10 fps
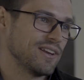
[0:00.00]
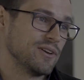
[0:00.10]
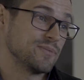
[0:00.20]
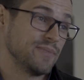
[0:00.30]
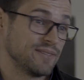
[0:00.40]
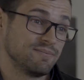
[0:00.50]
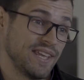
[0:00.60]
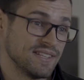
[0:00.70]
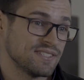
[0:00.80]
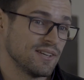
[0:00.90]
close, but
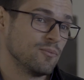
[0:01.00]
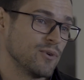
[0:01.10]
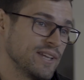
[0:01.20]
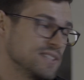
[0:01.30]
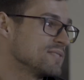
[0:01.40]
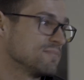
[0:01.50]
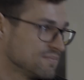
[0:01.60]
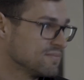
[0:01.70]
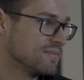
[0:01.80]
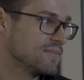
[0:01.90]
in some ways,
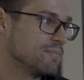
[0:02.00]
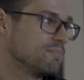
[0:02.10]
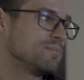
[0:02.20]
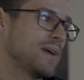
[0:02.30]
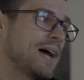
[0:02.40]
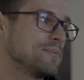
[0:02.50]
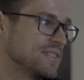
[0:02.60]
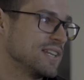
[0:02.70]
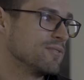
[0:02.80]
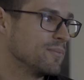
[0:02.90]
perhaps
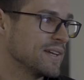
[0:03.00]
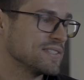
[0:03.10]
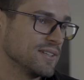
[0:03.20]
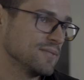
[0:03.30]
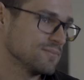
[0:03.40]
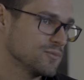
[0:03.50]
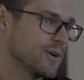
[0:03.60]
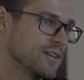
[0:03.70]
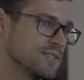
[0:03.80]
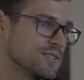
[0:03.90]
an even better
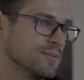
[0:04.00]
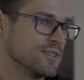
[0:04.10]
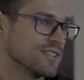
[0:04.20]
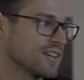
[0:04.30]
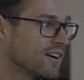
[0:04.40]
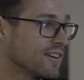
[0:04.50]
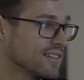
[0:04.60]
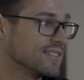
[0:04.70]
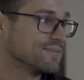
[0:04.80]
weight distribution currently.